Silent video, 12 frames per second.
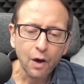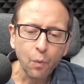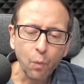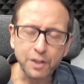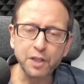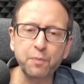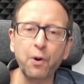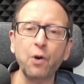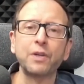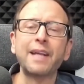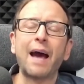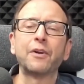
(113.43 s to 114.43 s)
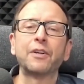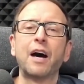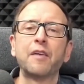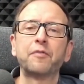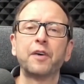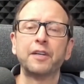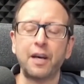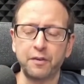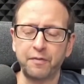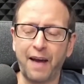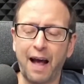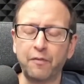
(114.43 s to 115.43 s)
Once it's broken down enough,
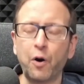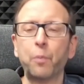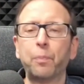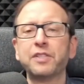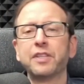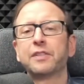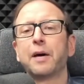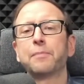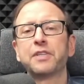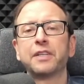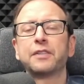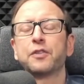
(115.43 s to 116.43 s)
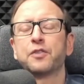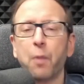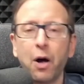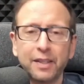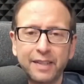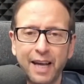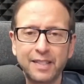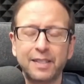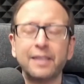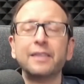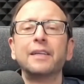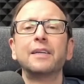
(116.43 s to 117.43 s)
another valve opens and dumps it into the small
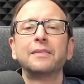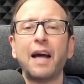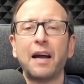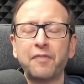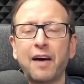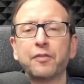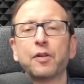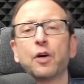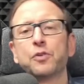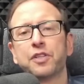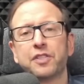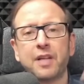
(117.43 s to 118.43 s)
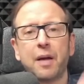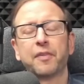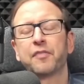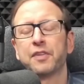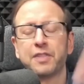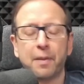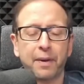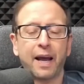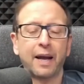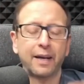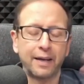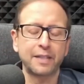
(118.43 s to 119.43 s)
intestine. That valve closes, stomach fills up
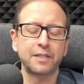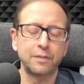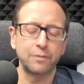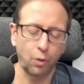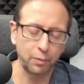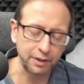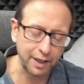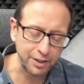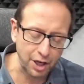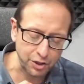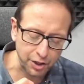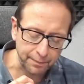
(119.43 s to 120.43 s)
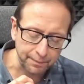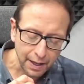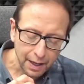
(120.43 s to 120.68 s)
again, and that's normal digestion.